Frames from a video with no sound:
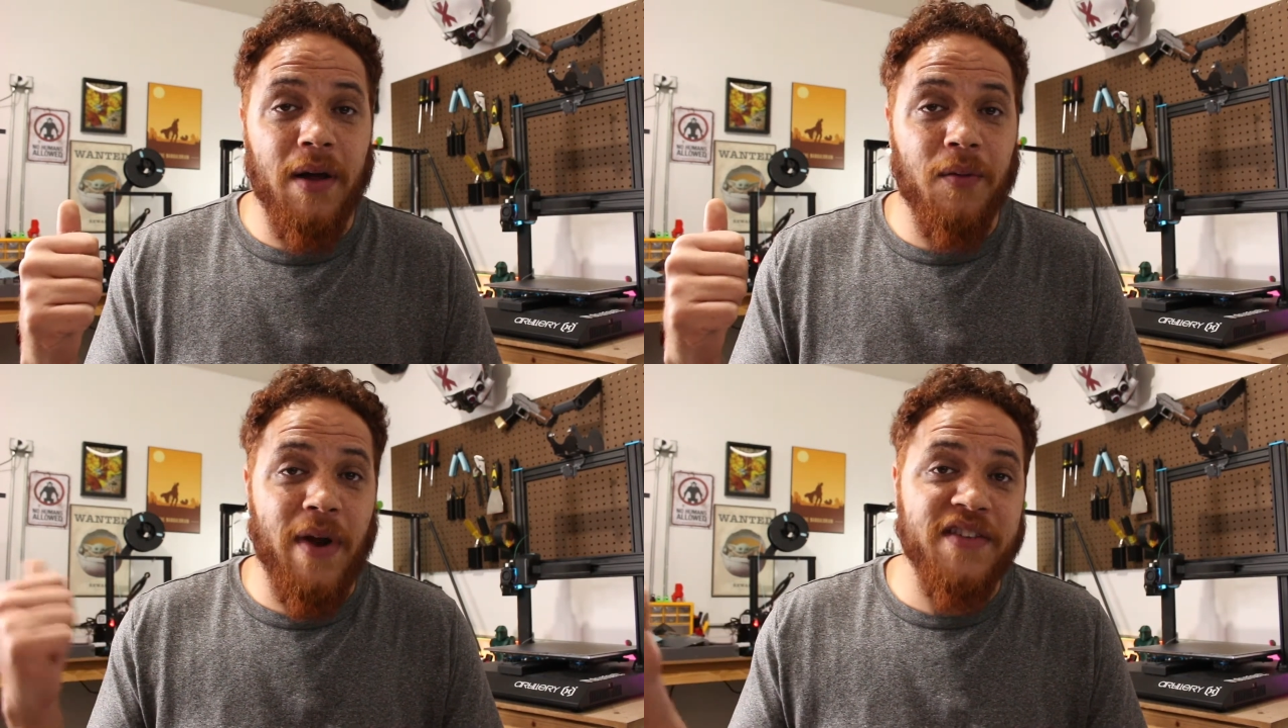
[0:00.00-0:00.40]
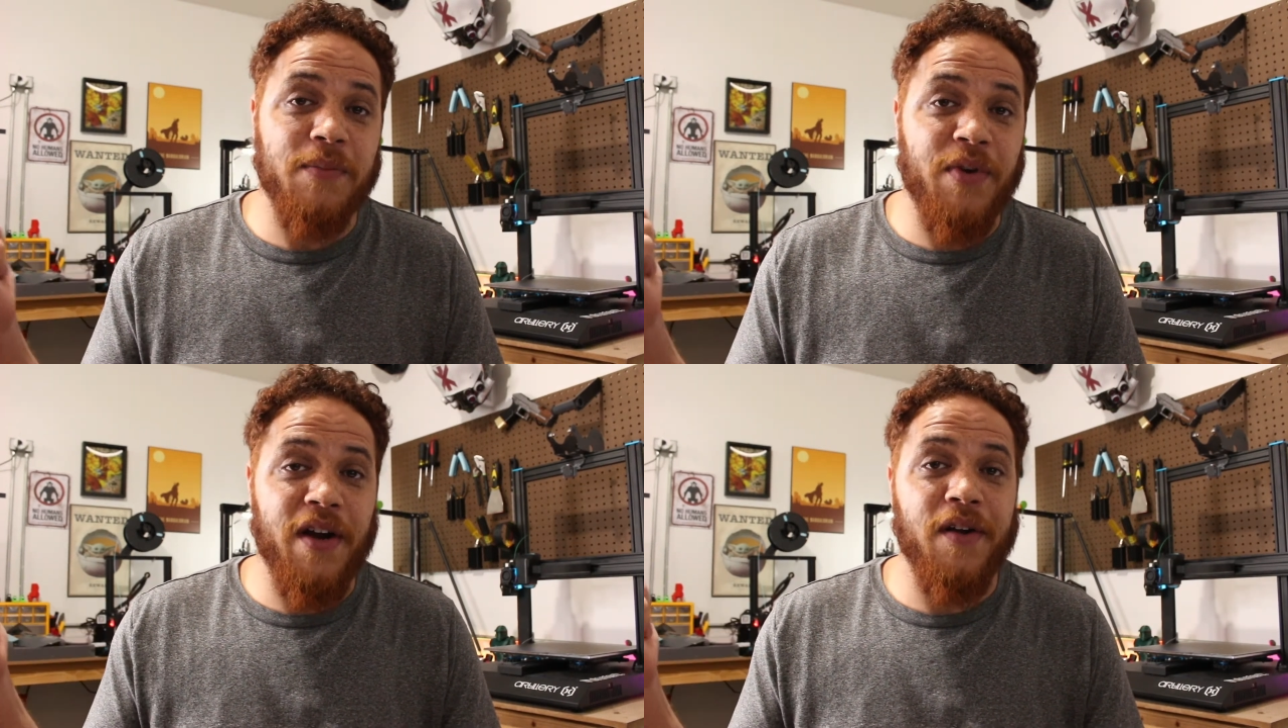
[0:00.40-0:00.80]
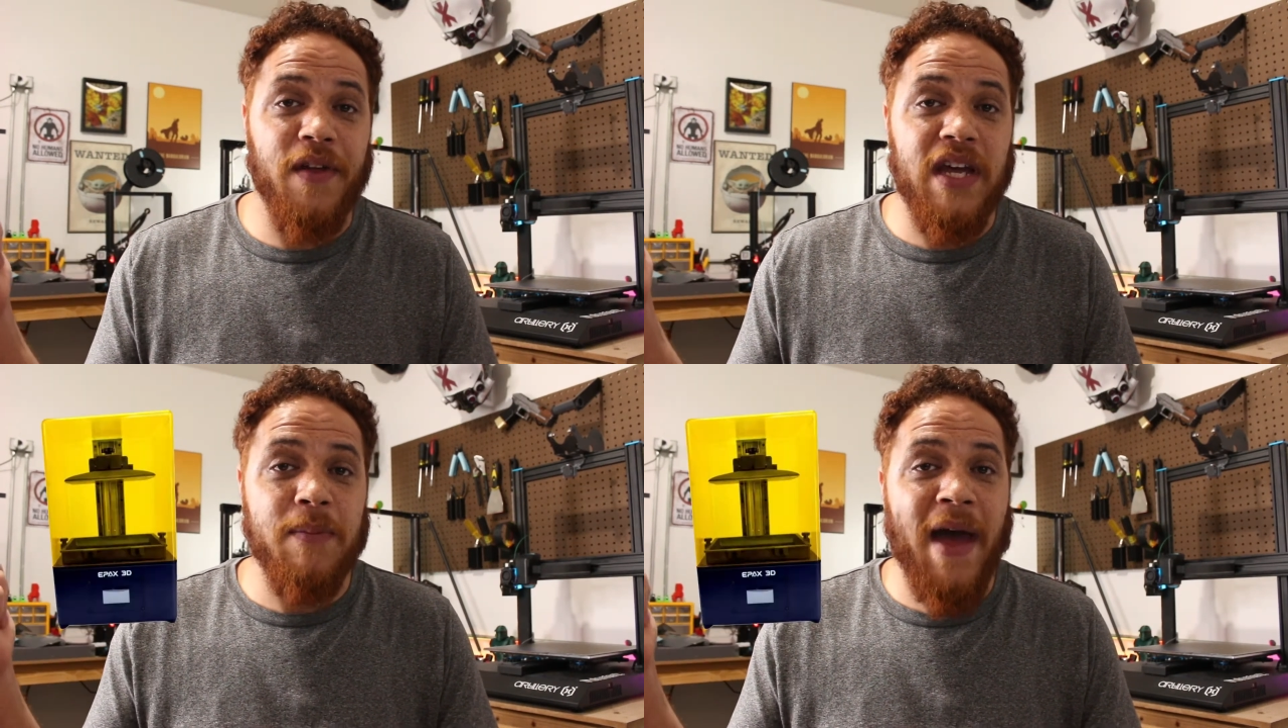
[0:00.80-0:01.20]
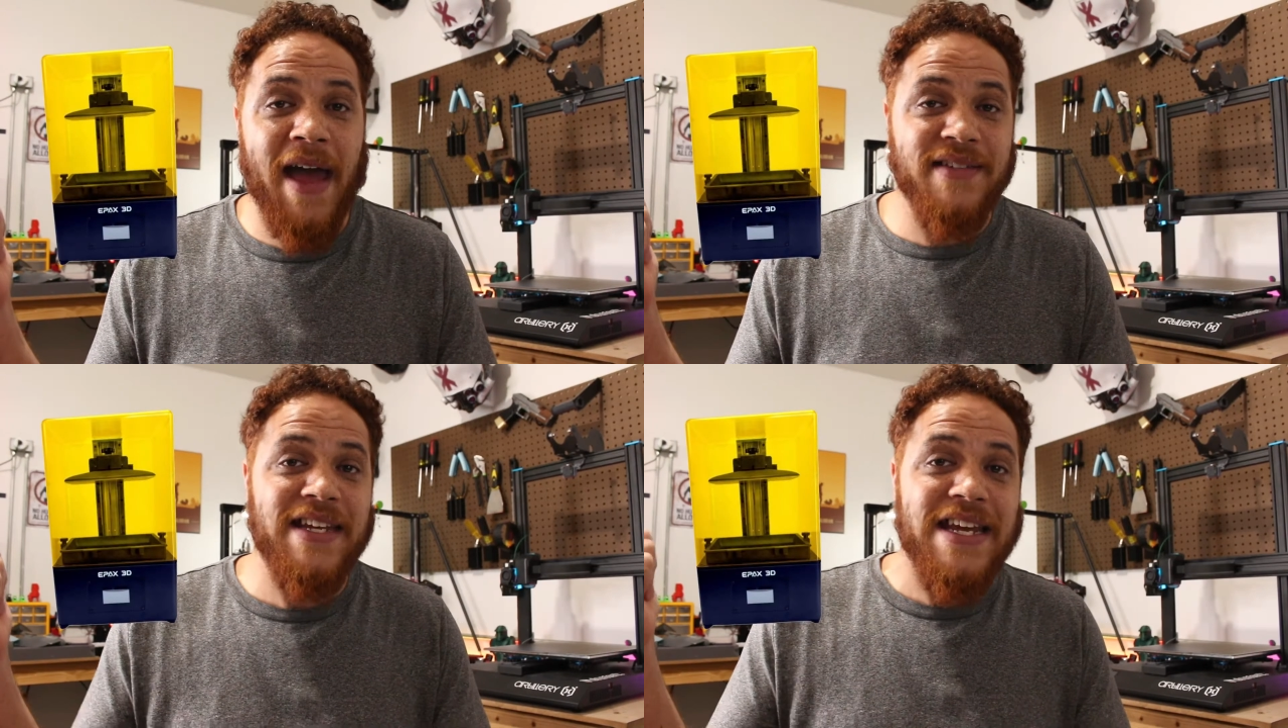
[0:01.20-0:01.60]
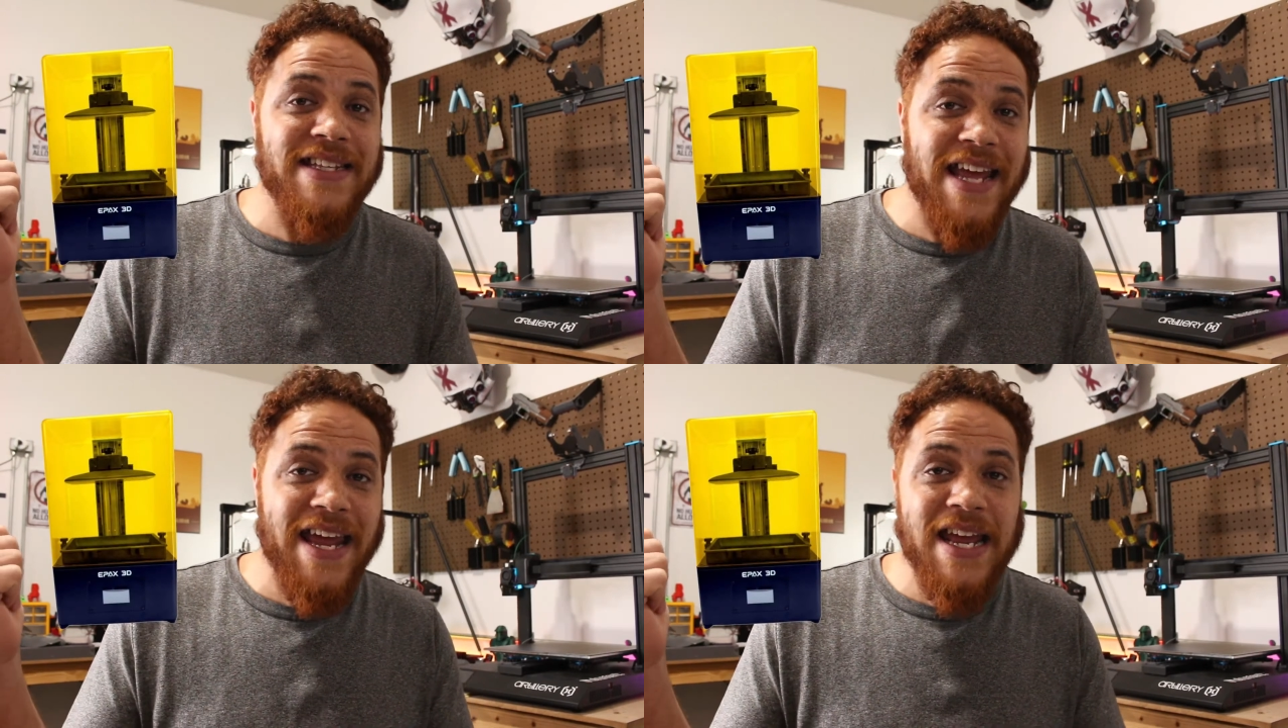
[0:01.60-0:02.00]
resin printer, the Epax
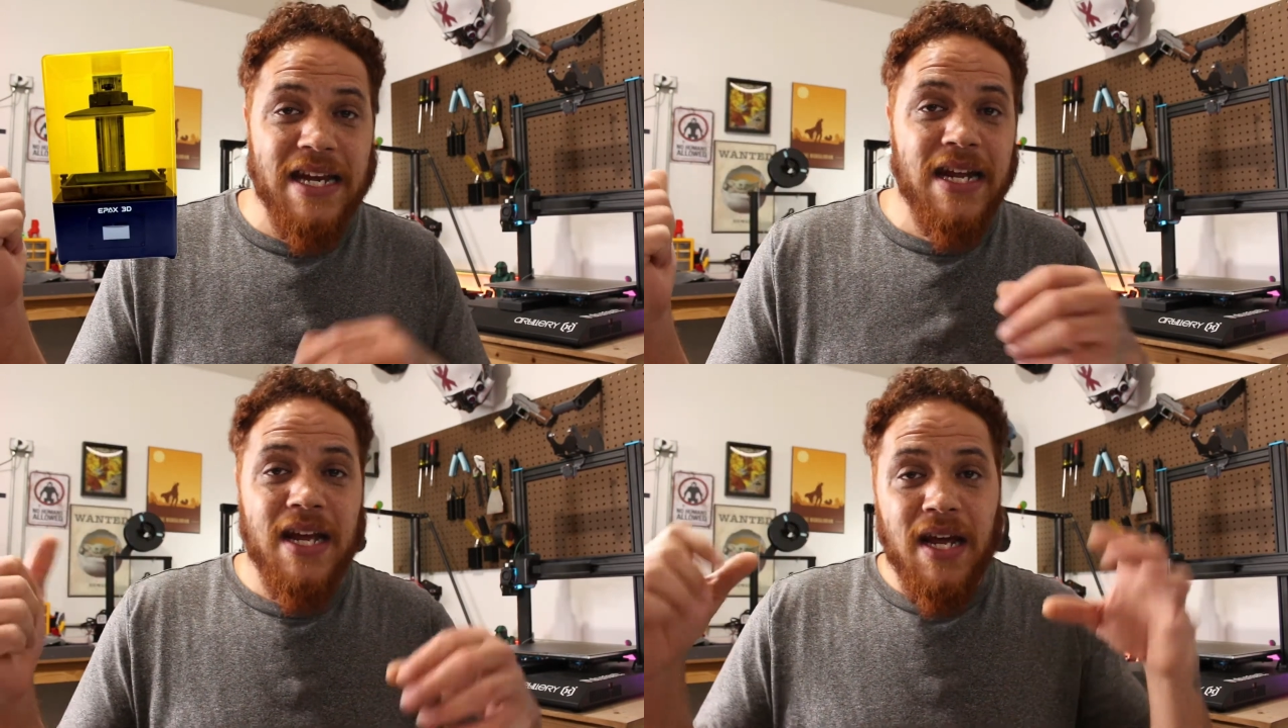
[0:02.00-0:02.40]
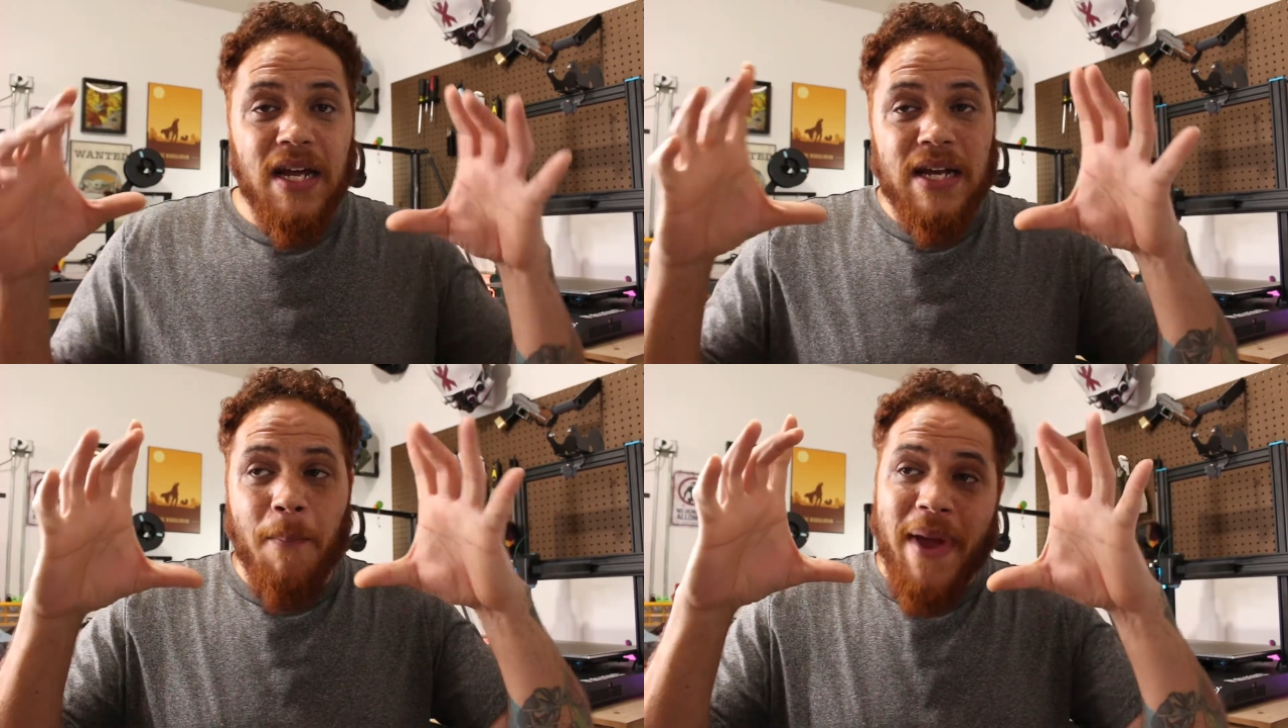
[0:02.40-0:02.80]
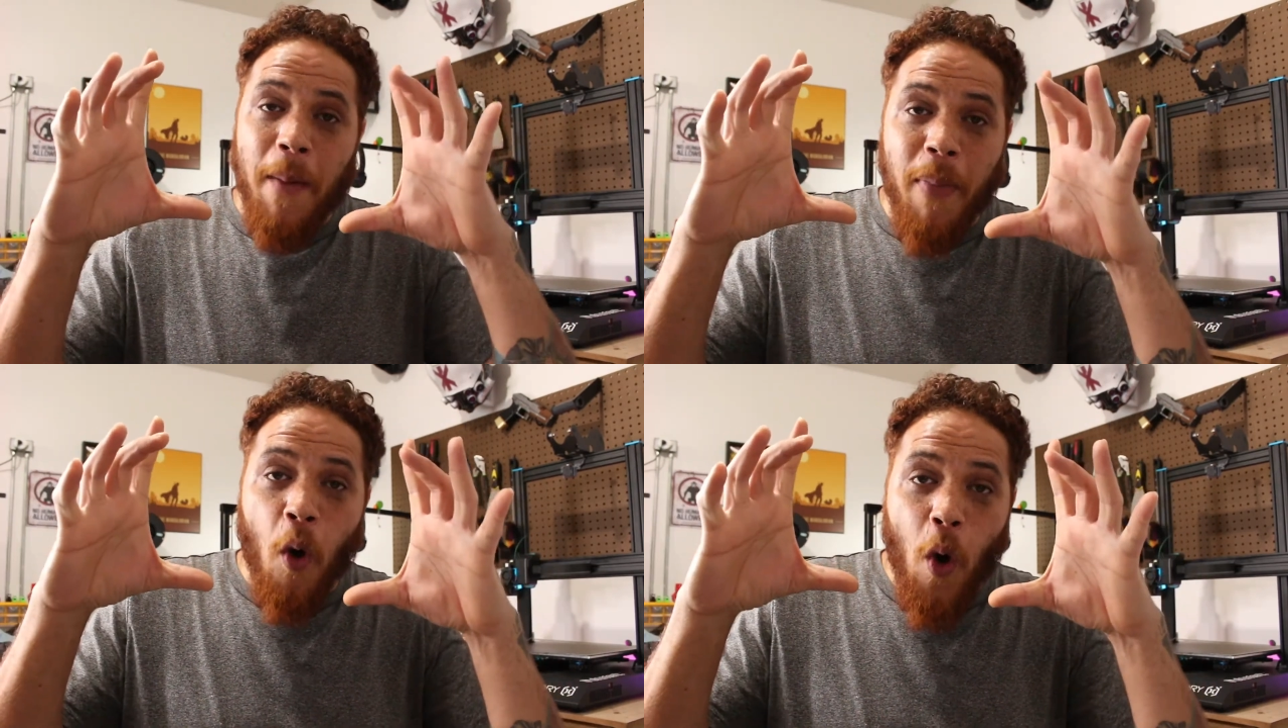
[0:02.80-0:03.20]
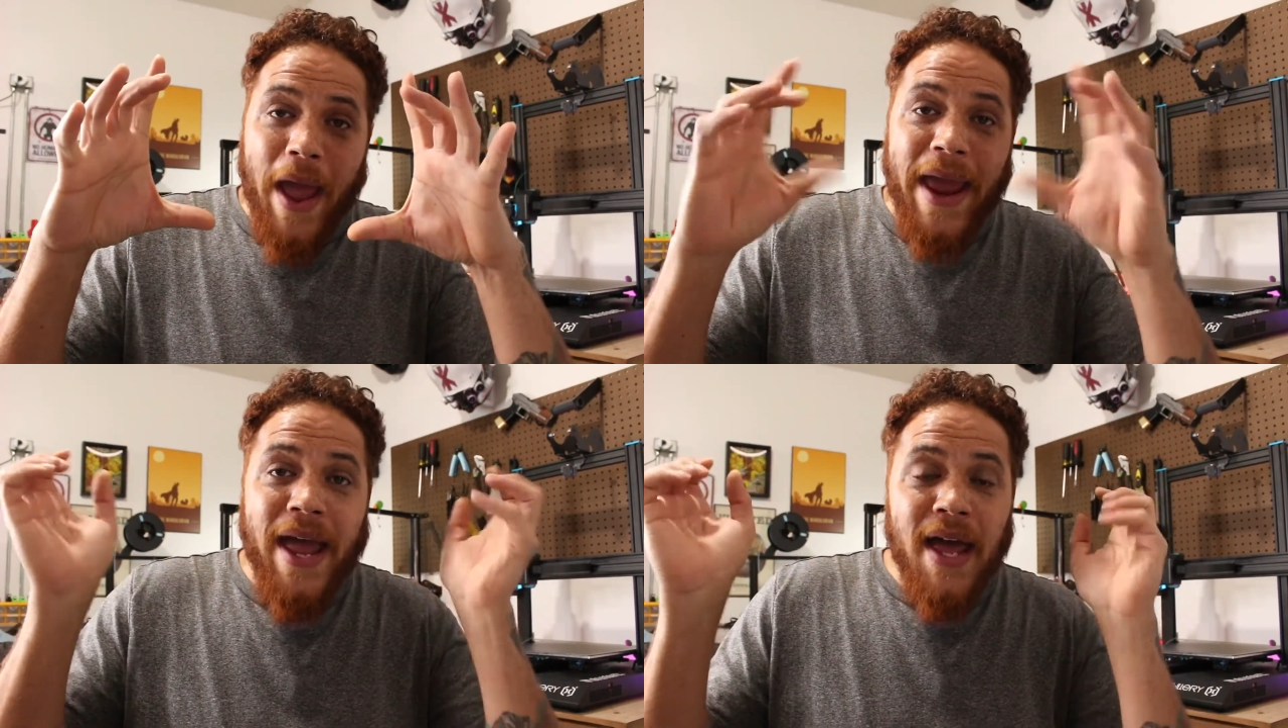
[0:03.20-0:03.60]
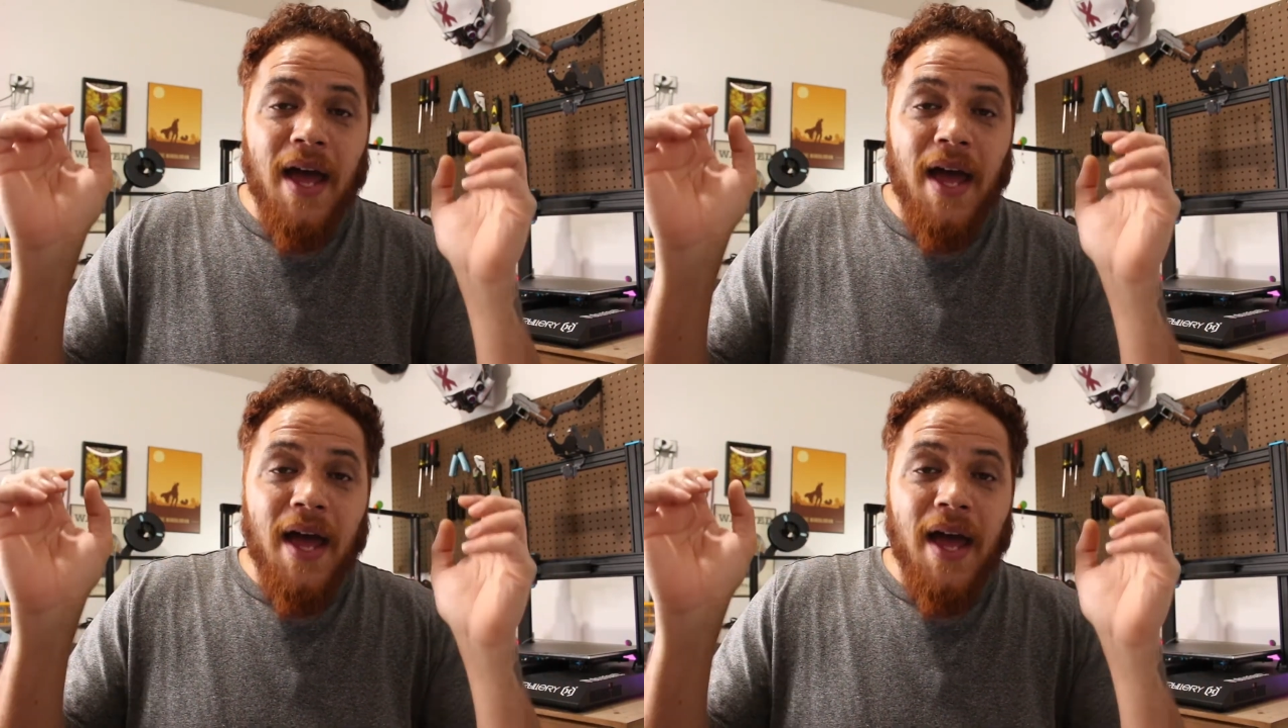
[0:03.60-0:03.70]
E10, the big boy.